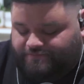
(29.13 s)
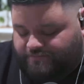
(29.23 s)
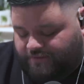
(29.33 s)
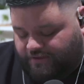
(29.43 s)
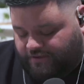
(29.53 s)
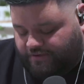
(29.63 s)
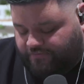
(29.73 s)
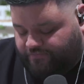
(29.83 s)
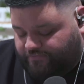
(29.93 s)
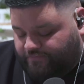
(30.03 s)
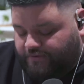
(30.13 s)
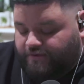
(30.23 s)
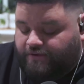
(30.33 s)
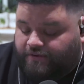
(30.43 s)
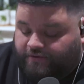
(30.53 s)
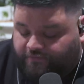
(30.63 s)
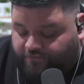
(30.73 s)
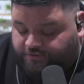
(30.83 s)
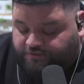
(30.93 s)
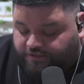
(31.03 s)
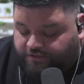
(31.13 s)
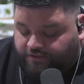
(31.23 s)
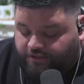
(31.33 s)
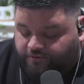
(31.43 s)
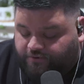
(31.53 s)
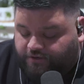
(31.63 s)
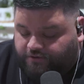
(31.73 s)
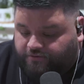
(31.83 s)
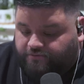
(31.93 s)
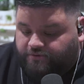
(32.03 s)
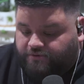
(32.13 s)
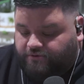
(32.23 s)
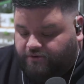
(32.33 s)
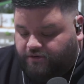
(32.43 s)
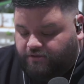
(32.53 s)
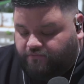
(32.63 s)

The first thing that you want to do when creating a